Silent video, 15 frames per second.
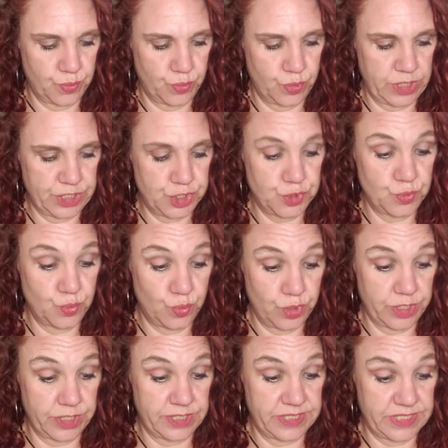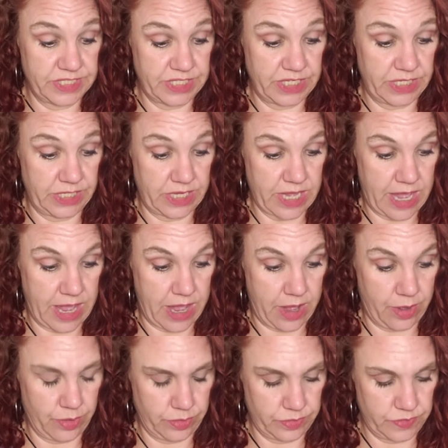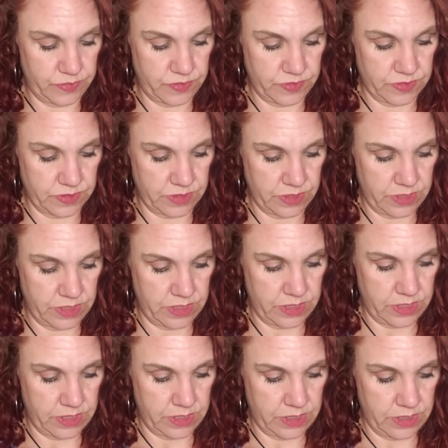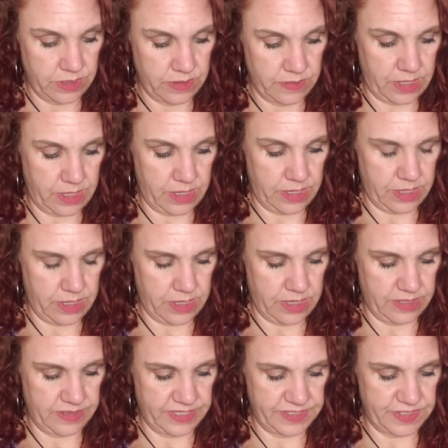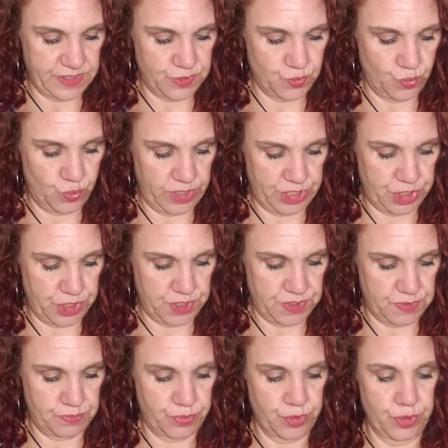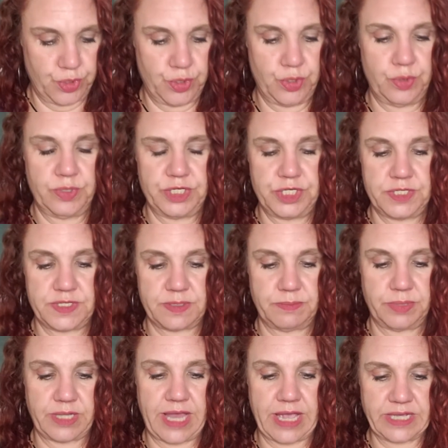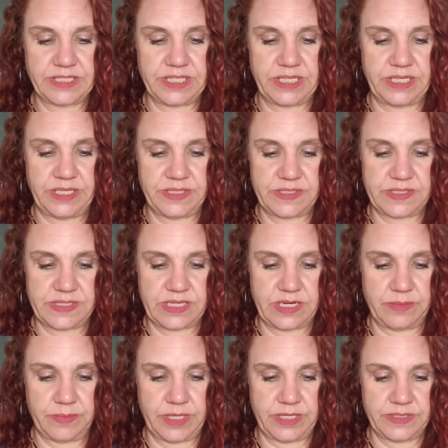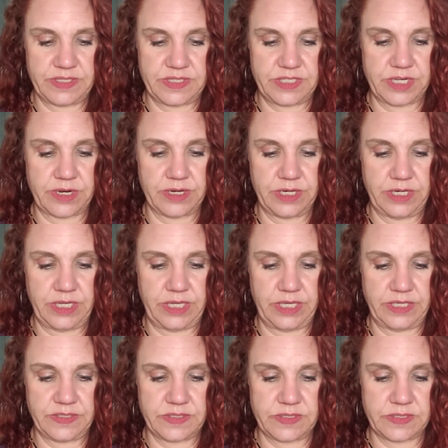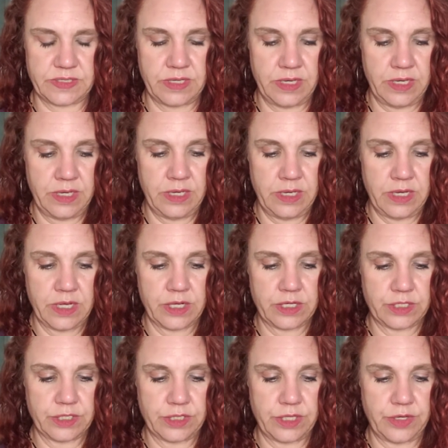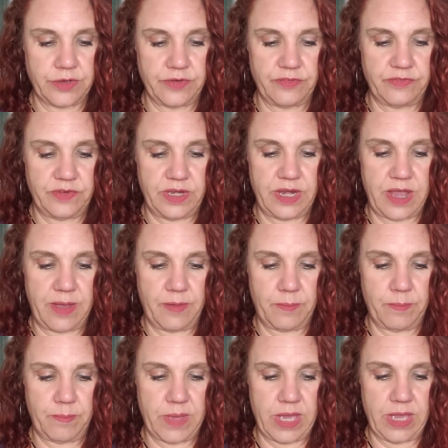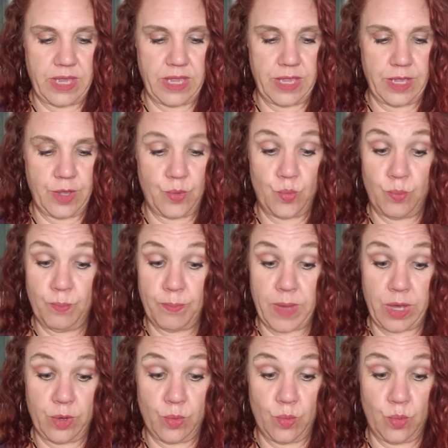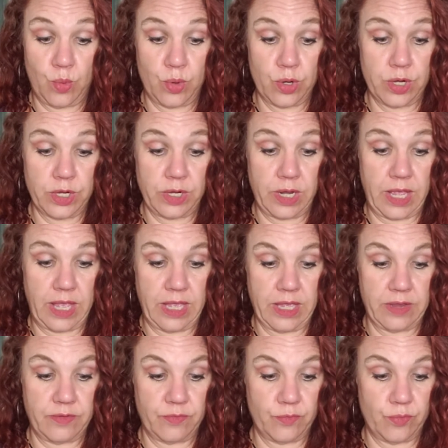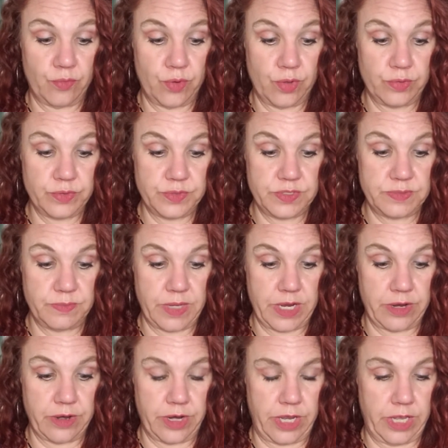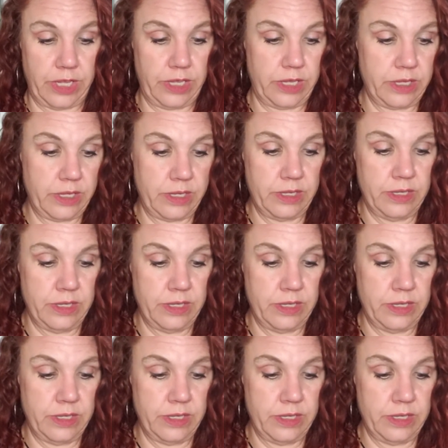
Witchwood Tea House. And this is Witch's Brew, which is a black tea, cinnamon, star anise, clove, nutmeg, mugwort, and rosemary.